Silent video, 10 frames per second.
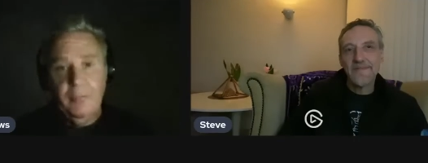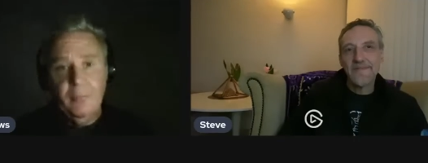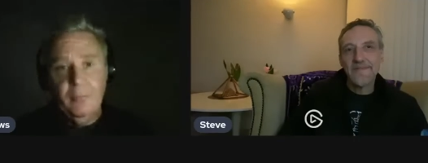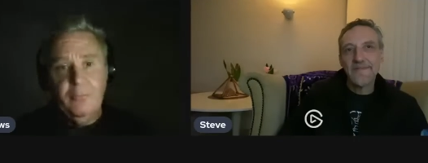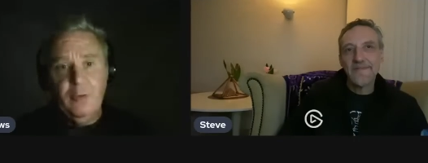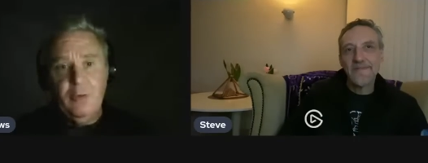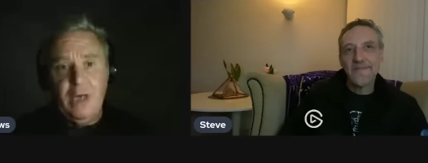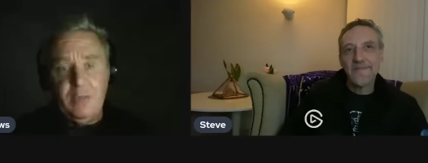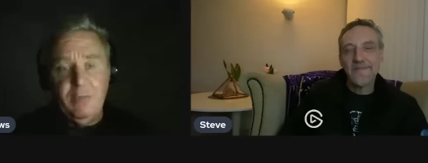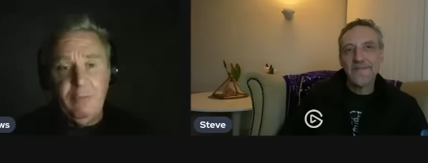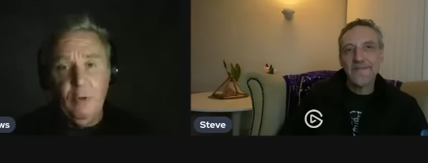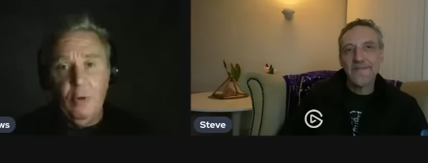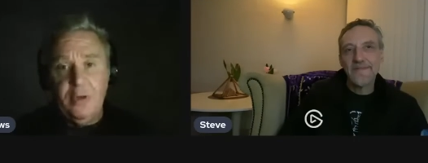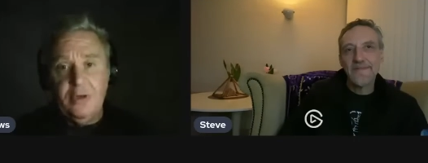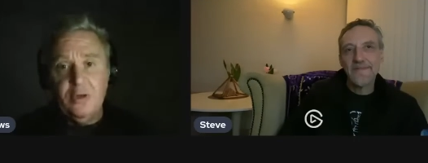Speaker 1: just venues that
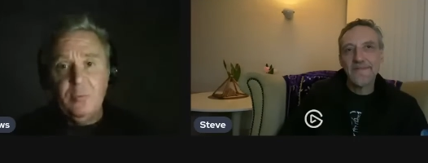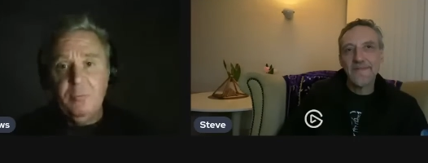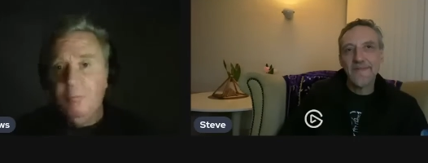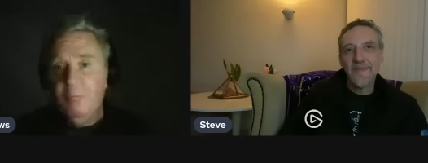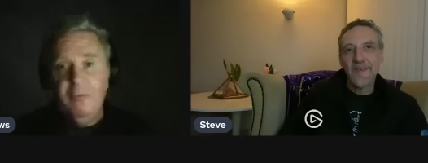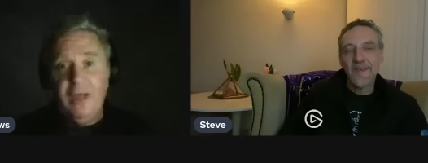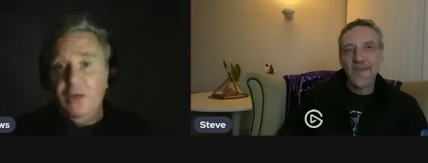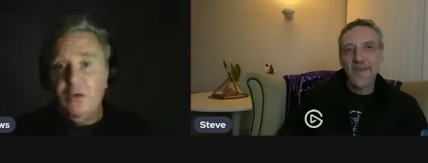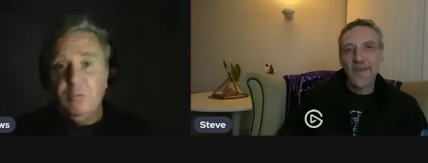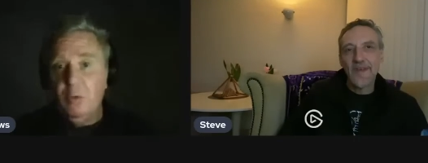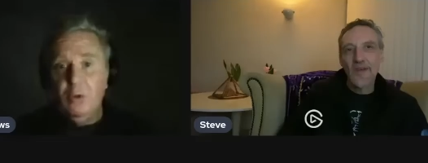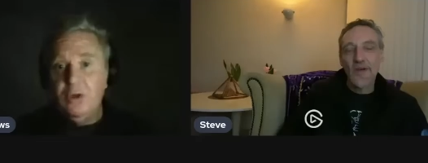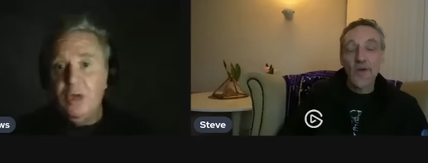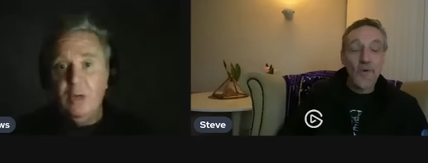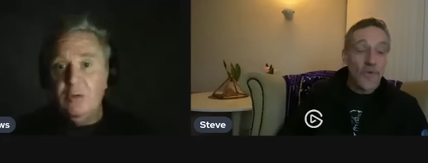pull the shows. You know, the
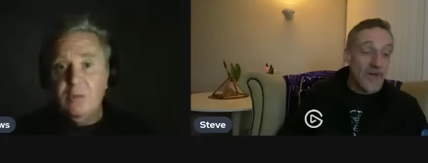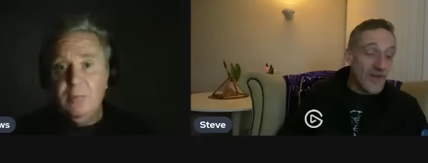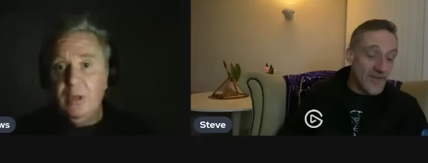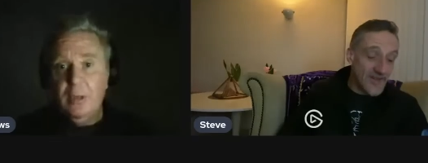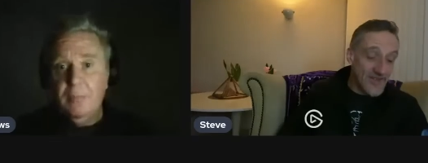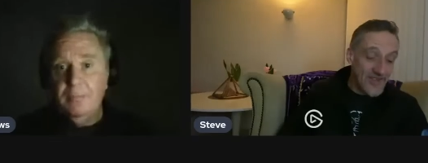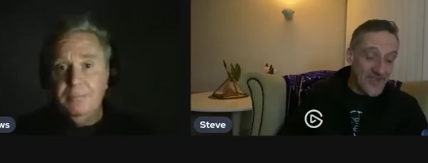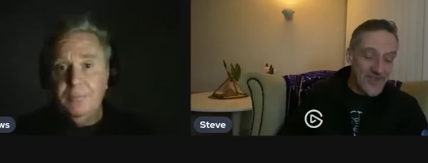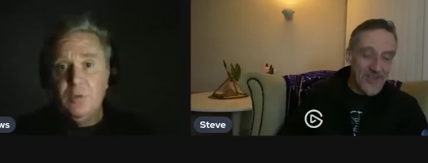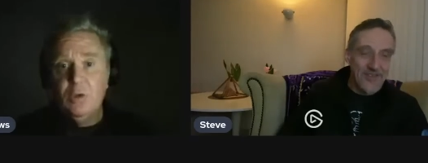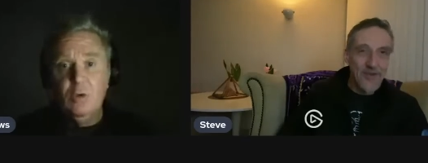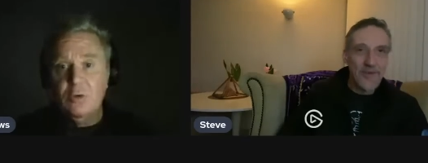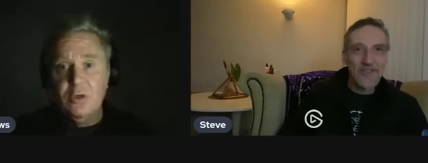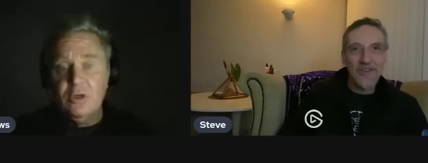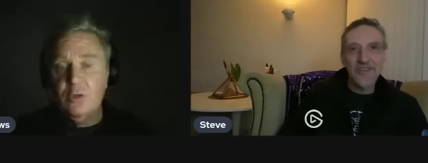talks they well, just pull them. It's, it's,
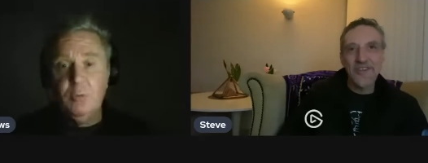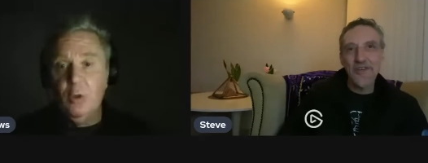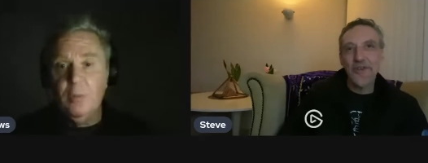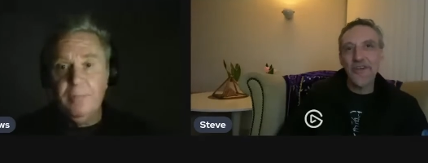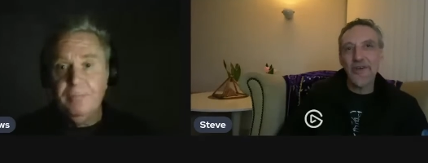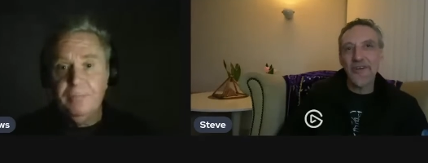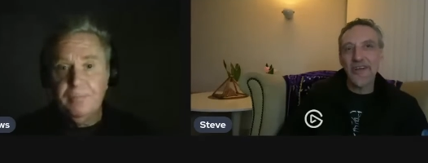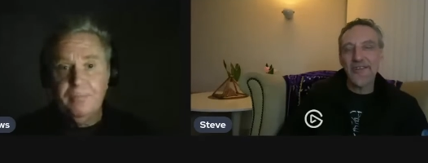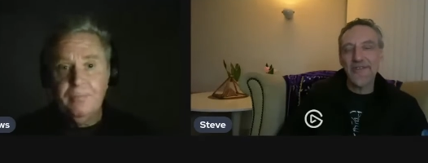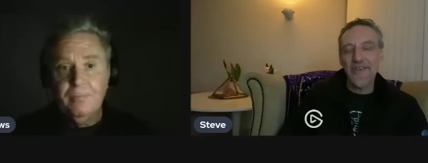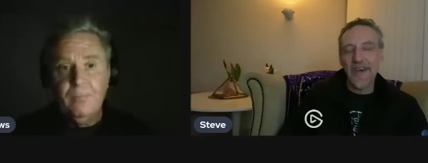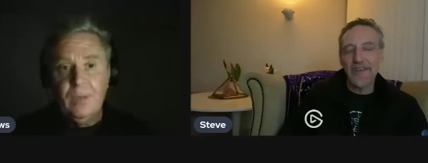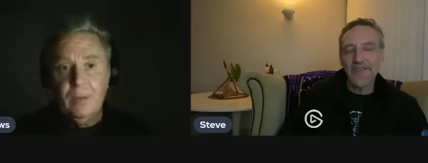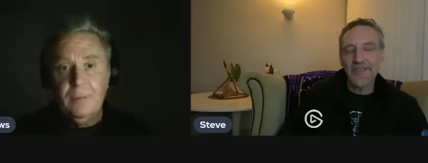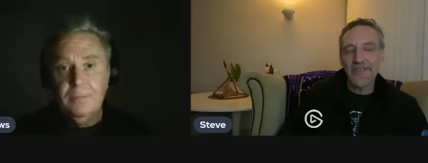almost like so you can go and get the
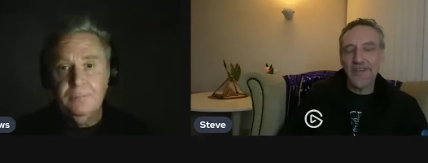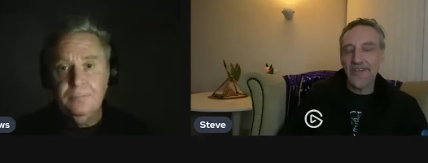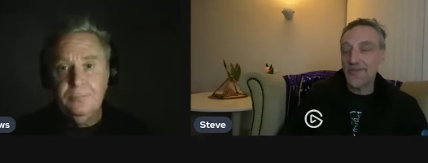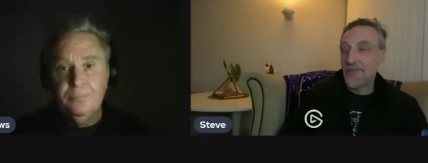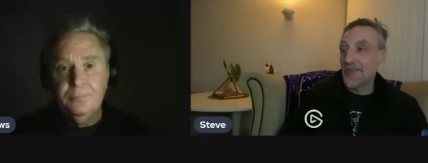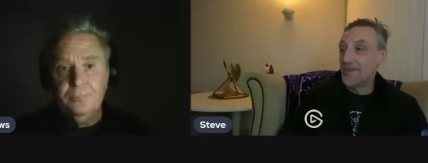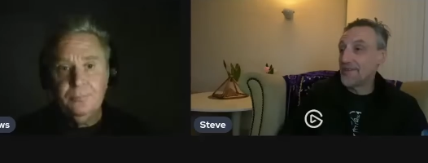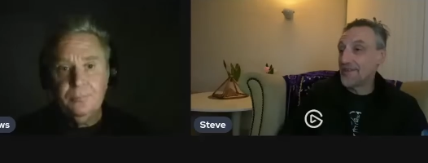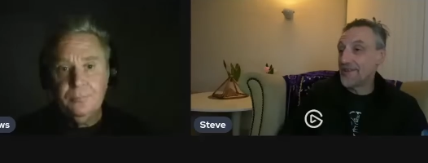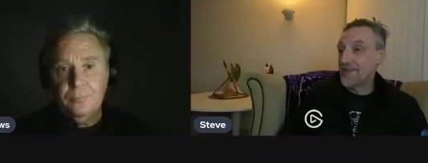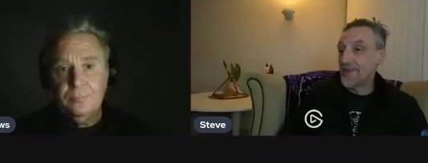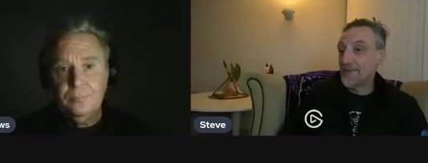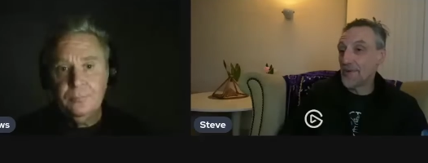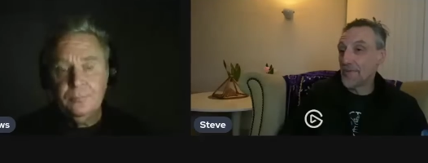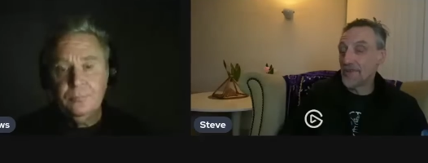facts
Speaker 2: like you mm. did, and you
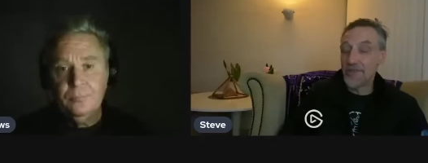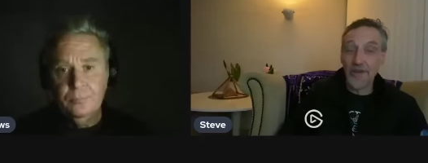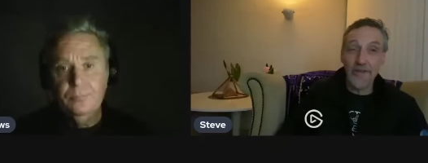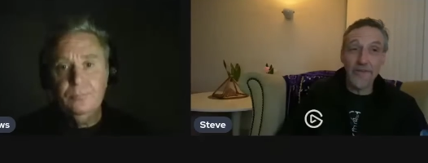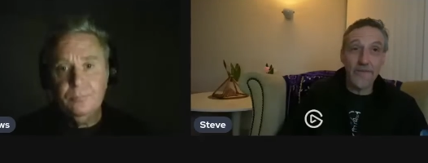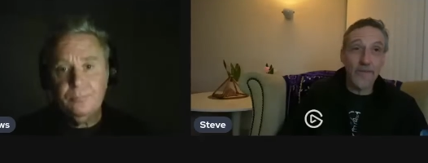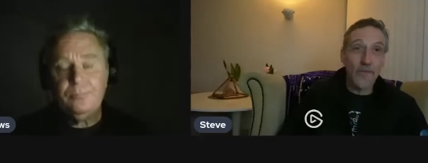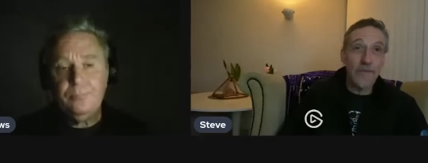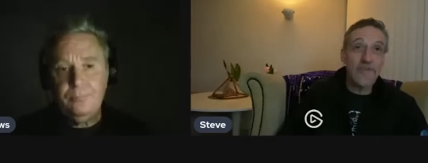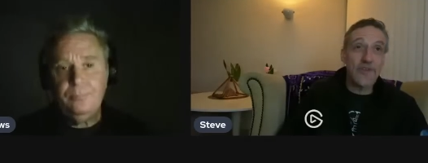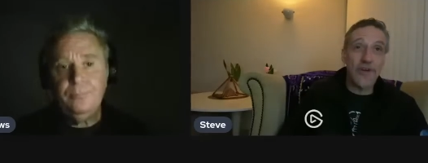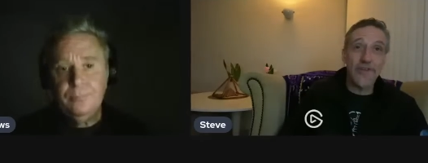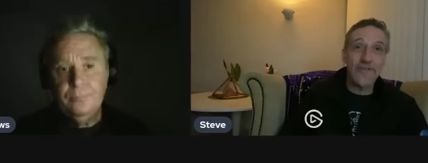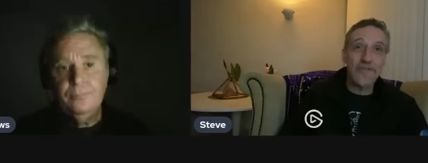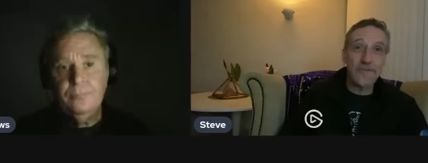could probably just go to the, the
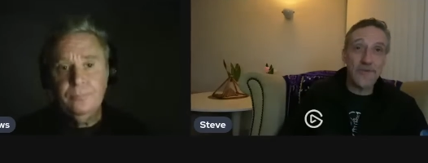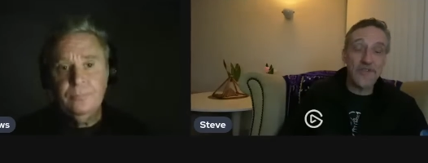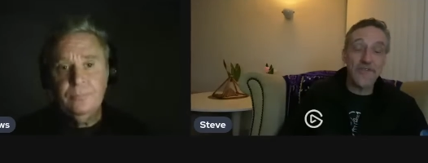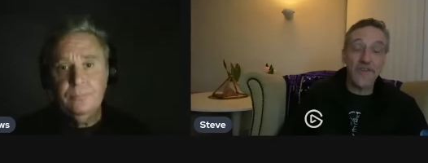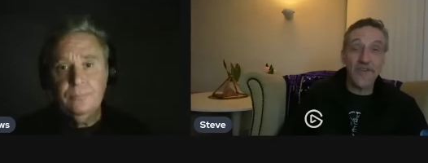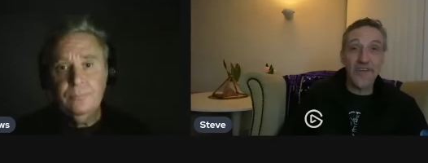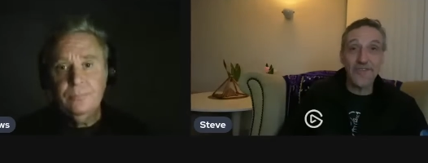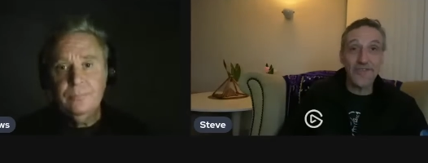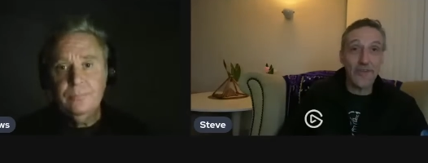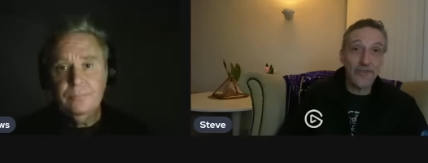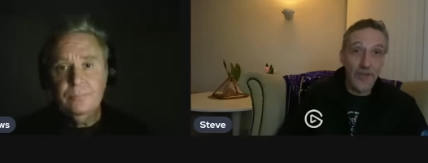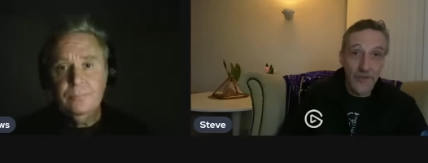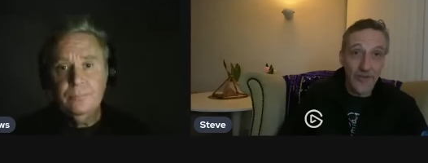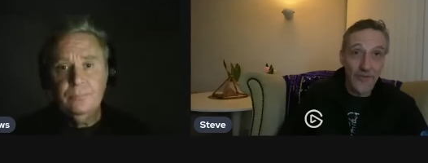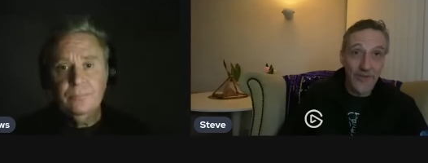website of specific mm. things and they'll
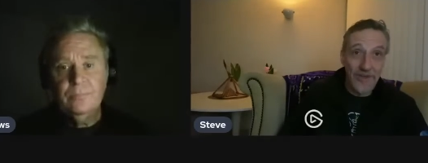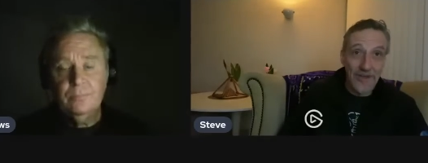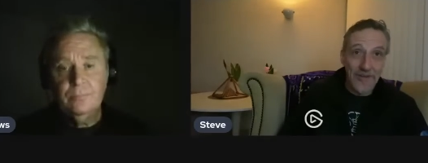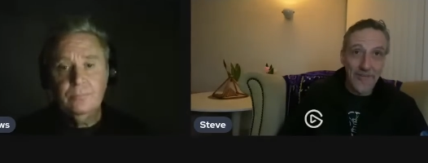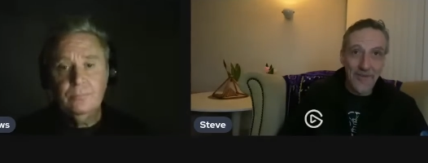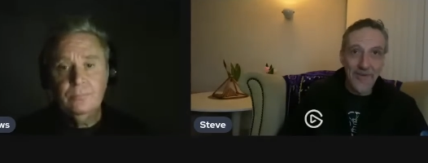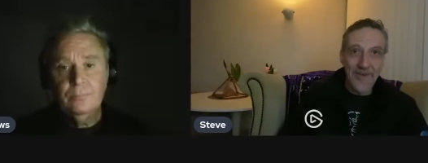tell you. But